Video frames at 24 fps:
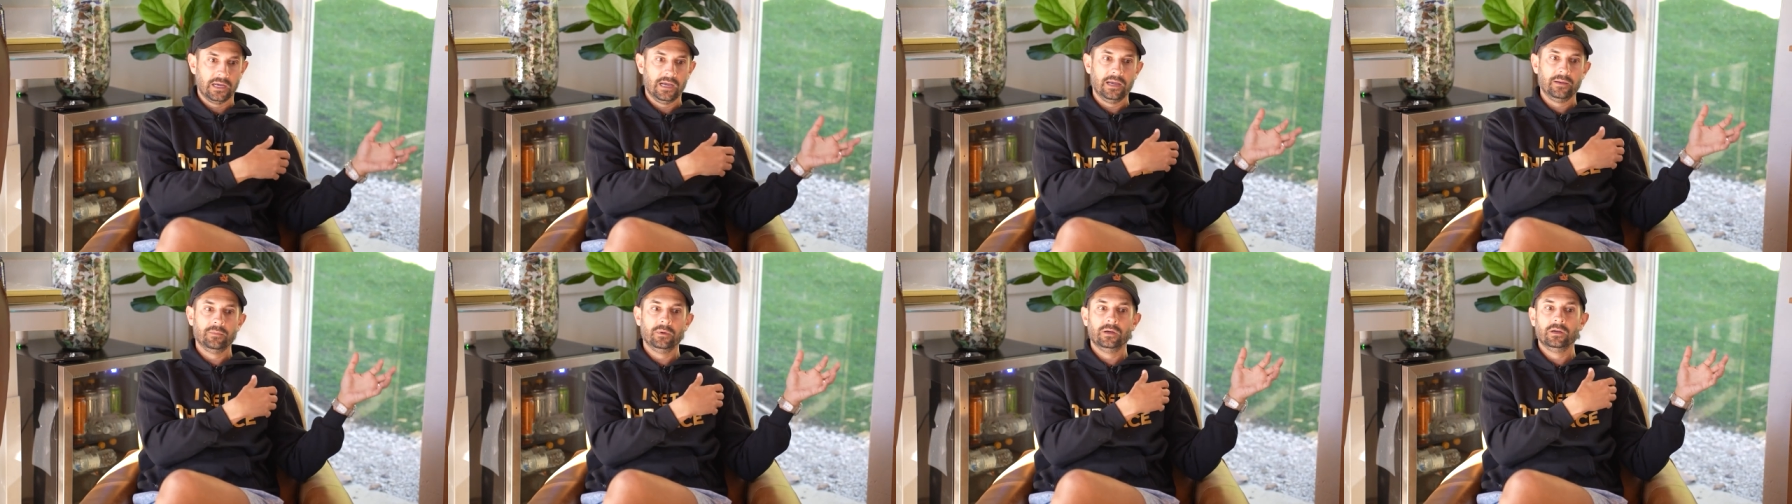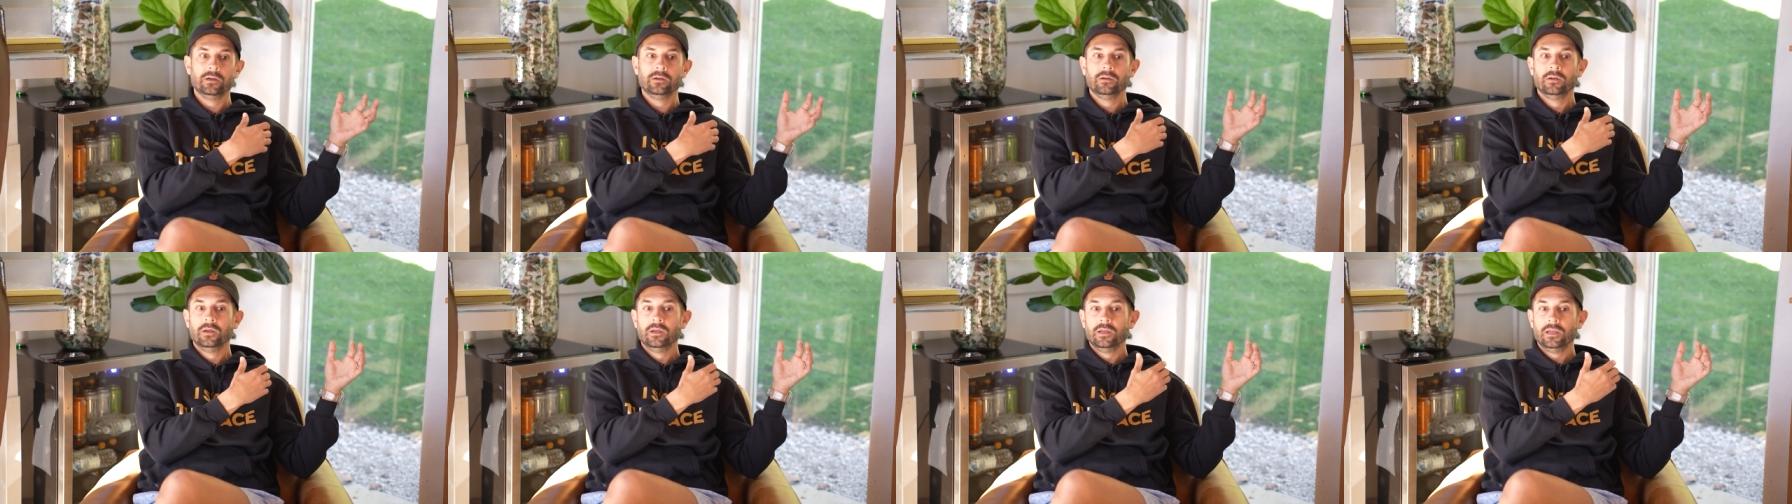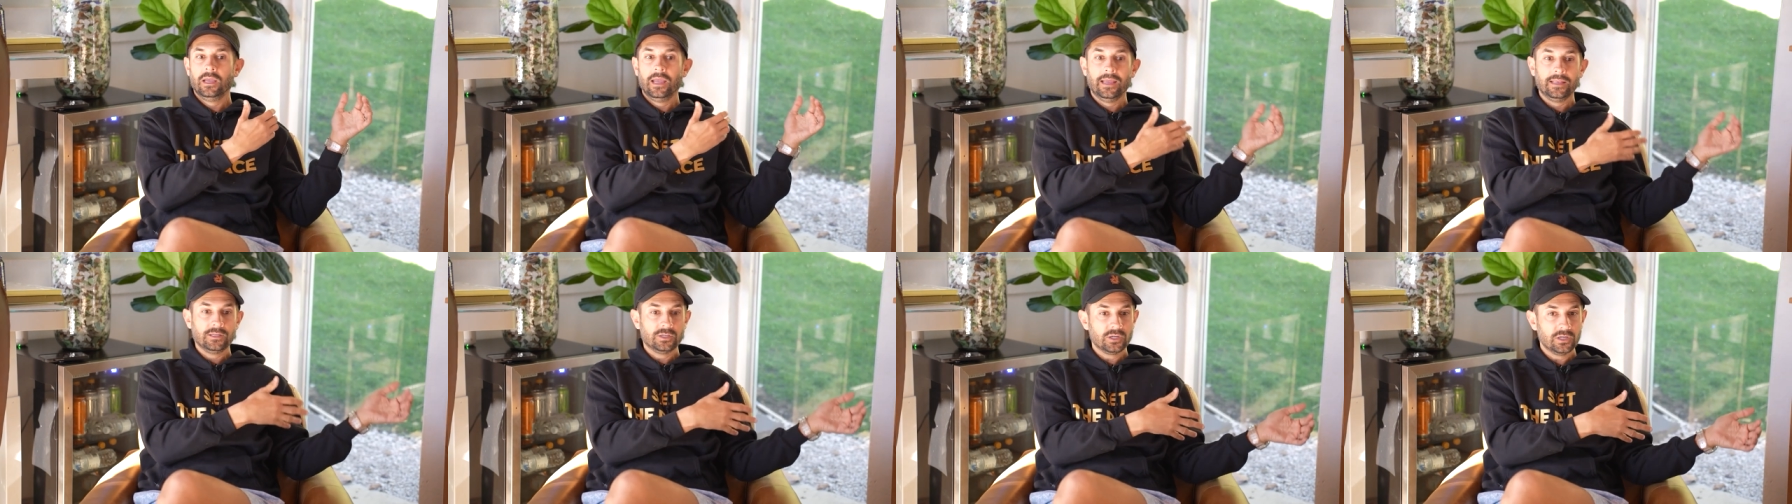I'm a
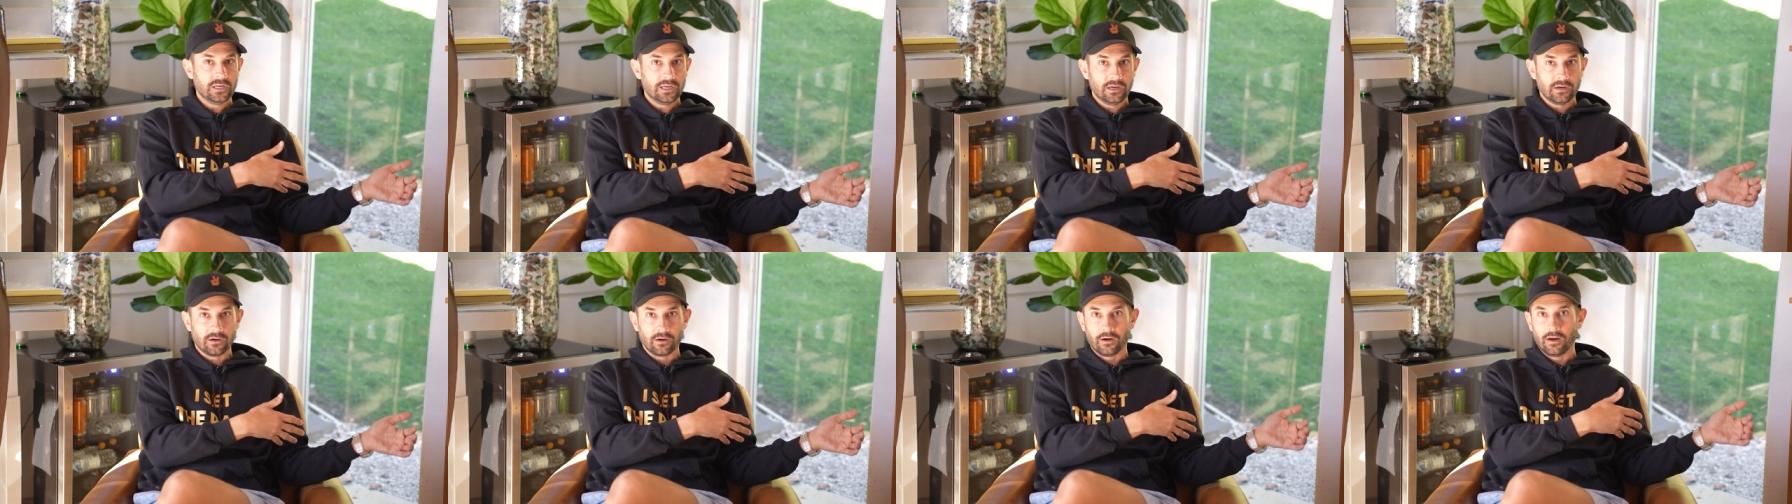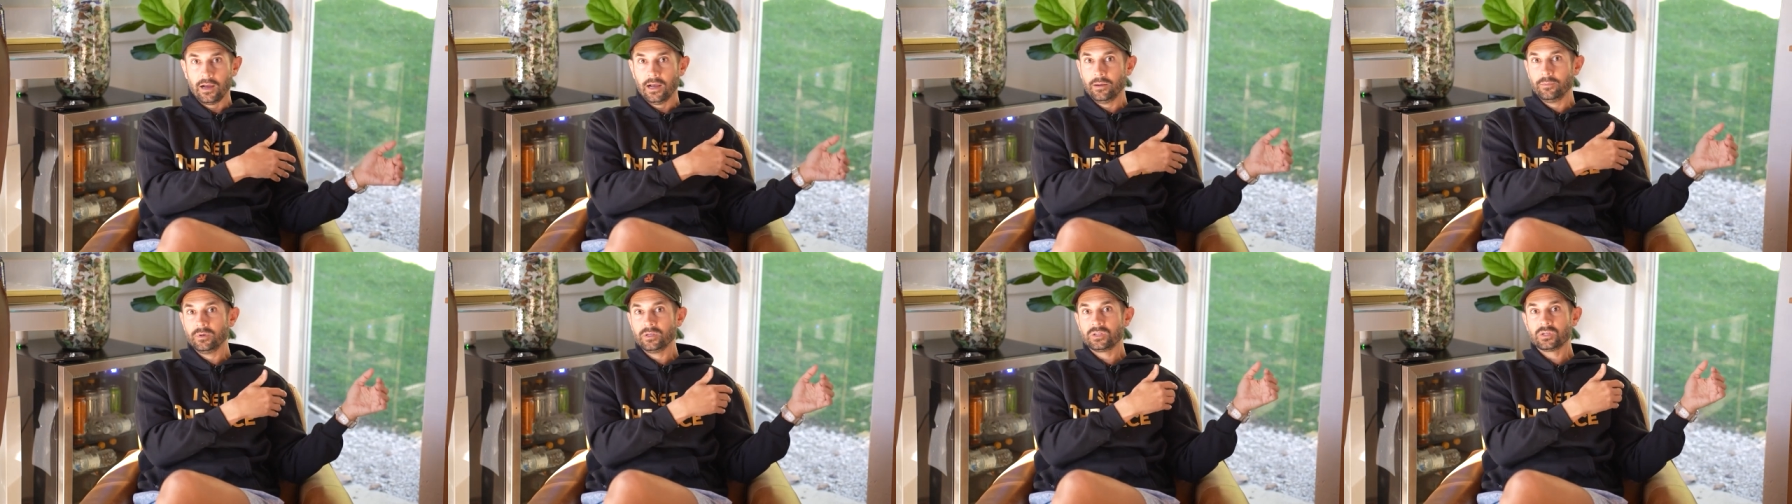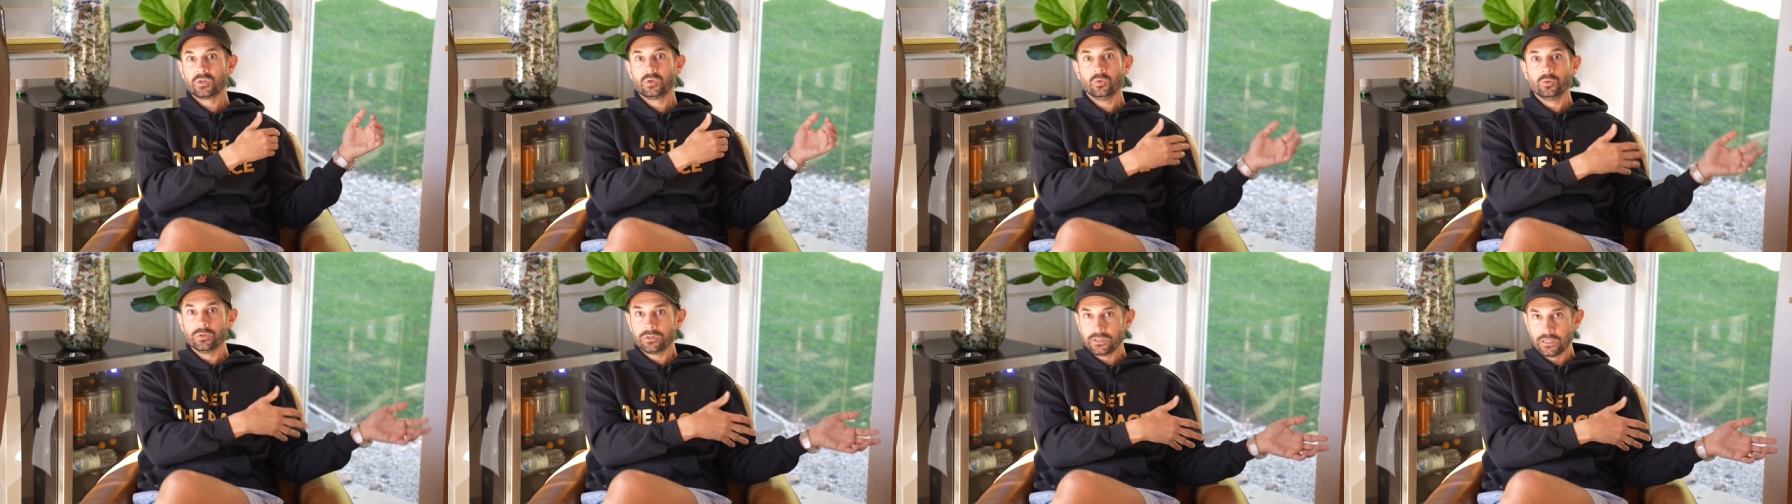engineer, I'm a
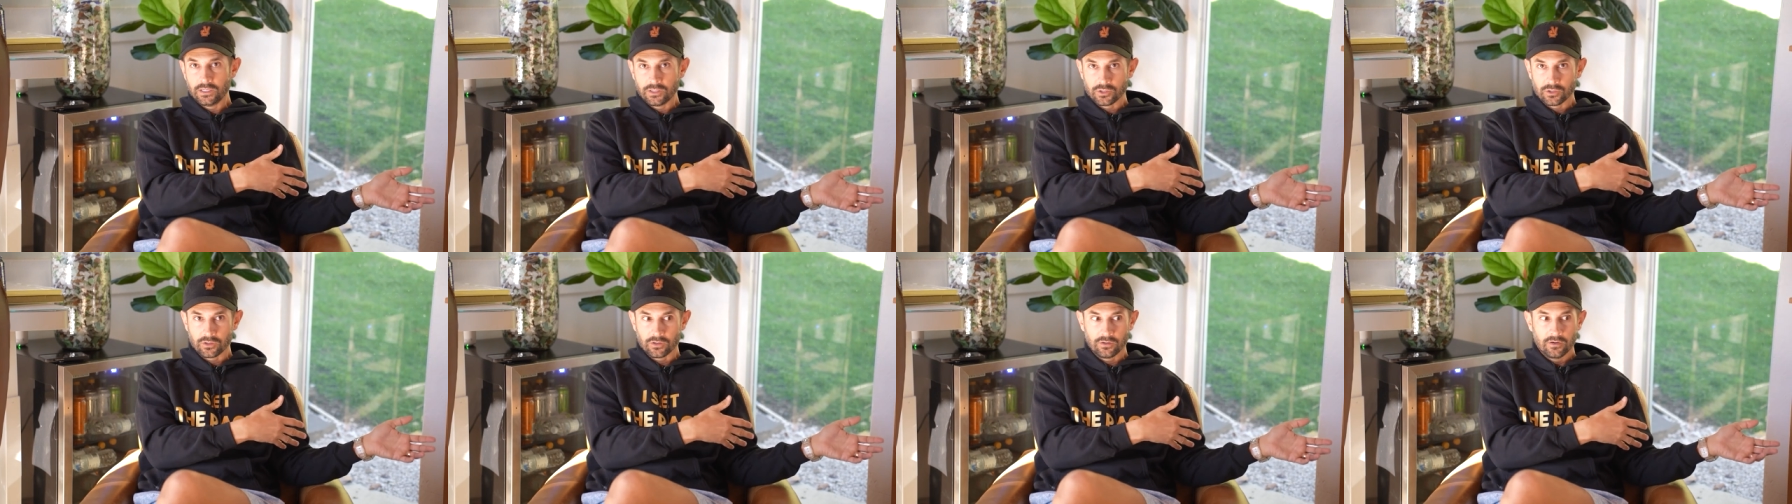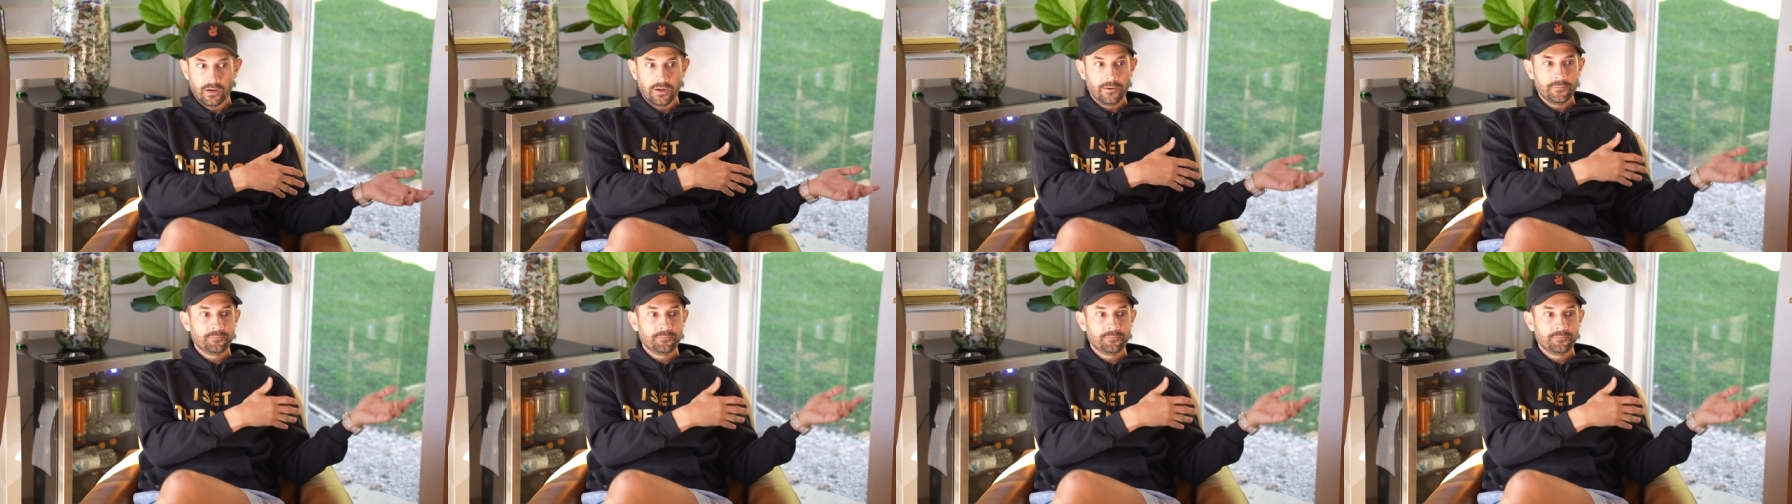school teacher.